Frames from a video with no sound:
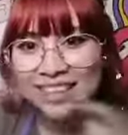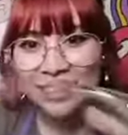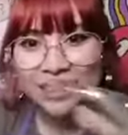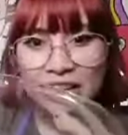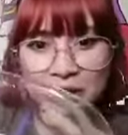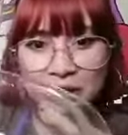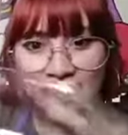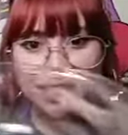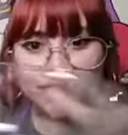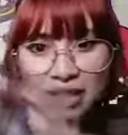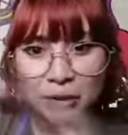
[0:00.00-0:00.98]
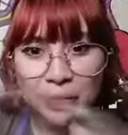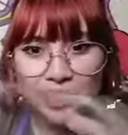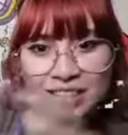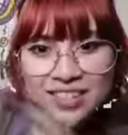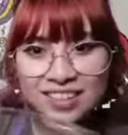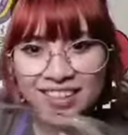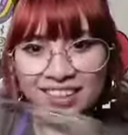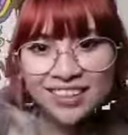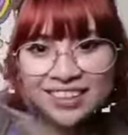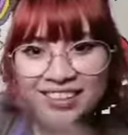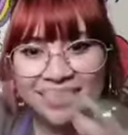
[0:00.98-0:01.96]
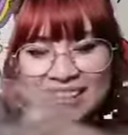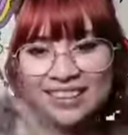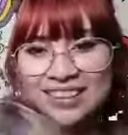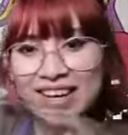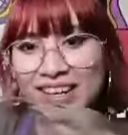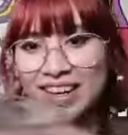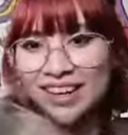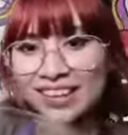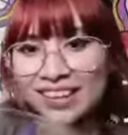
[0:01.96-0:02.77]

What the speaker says: Can you guys tell who it is? Because I can't.